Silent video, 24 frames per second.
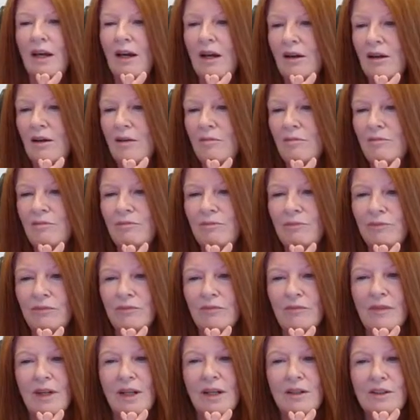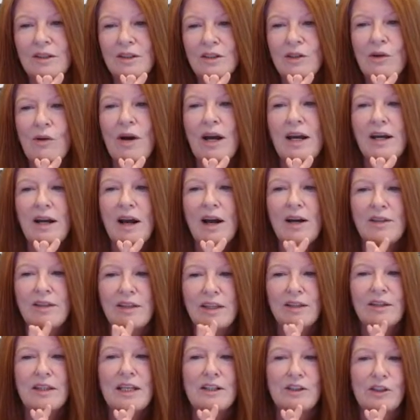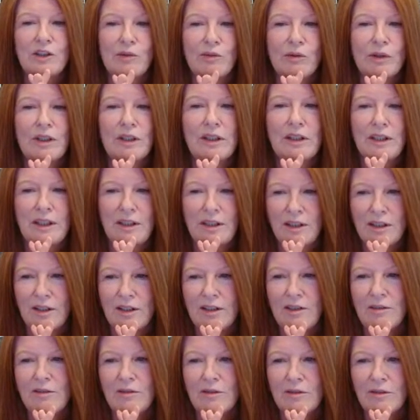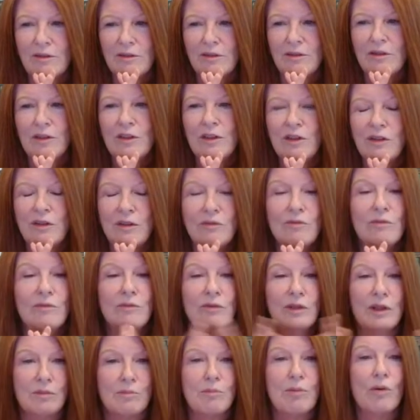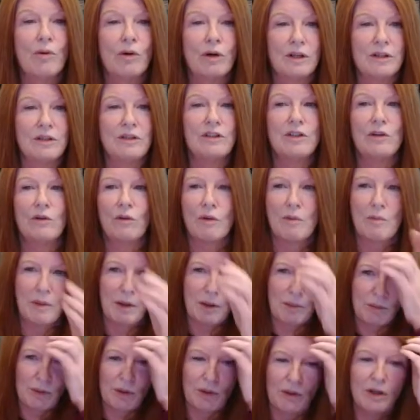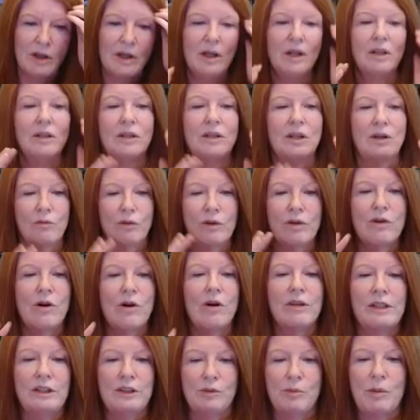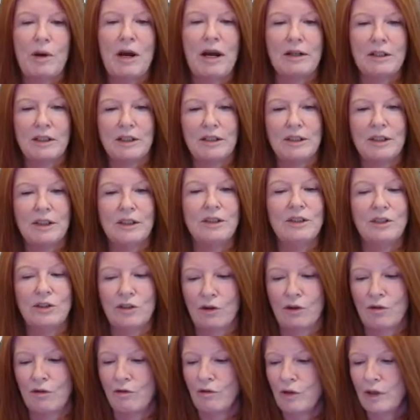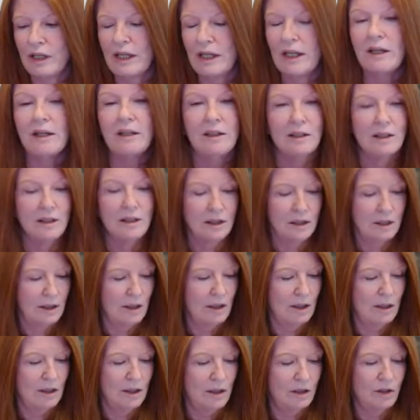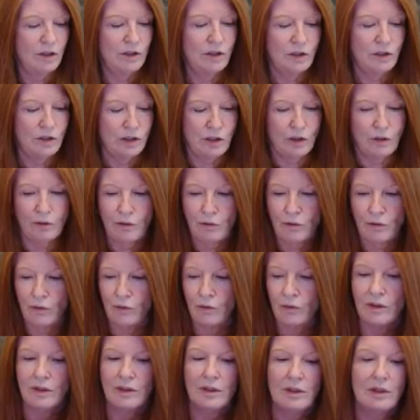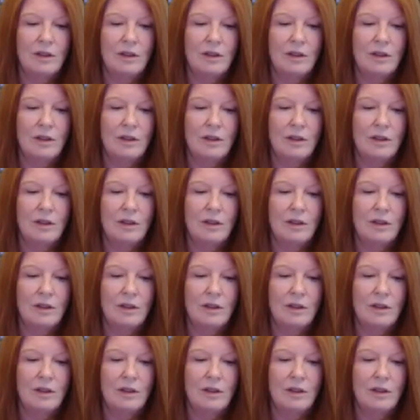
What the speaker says: So I think that's really important to remember, that with all these practices, don't forget to